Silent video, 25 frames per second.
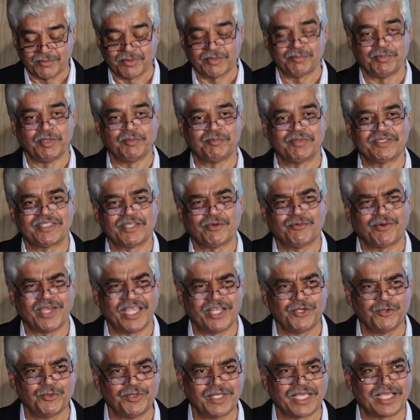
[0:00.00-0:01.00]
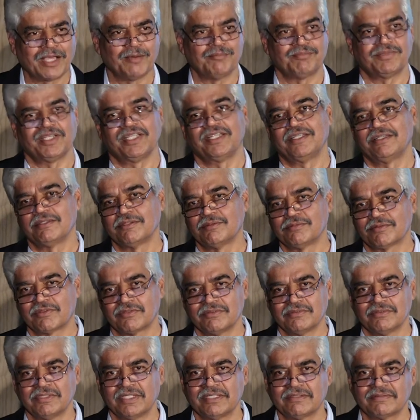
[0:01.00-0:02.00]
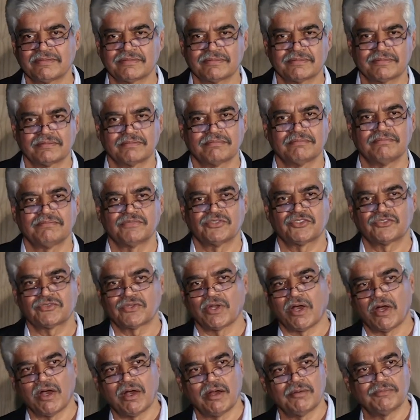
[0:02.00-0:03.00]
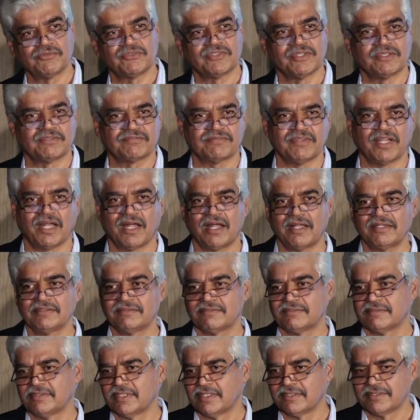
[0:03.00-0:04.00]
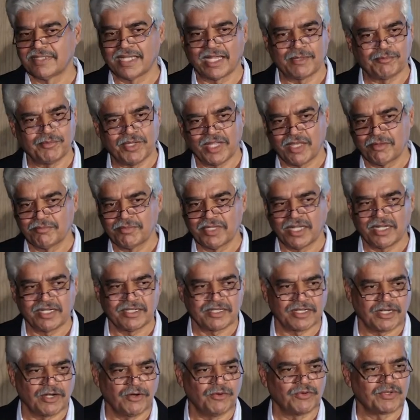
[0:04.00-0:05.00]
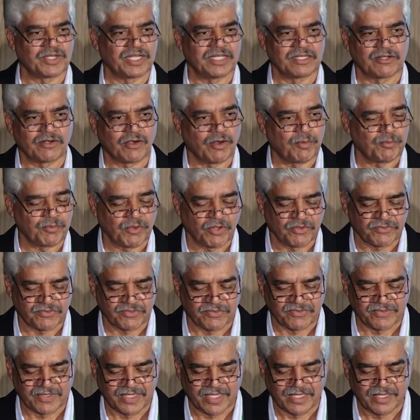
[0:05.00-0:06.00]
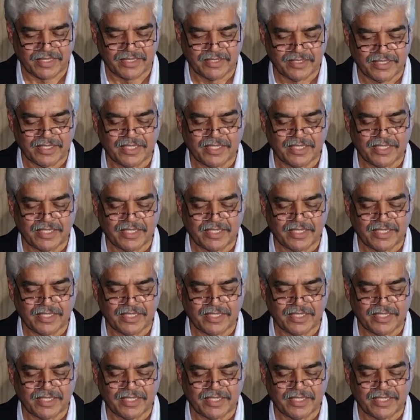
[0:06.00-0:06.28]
The people say, why do they complain? You know, there's storms, there's floods, there's blah, blah, blah, drought and crop loss is there.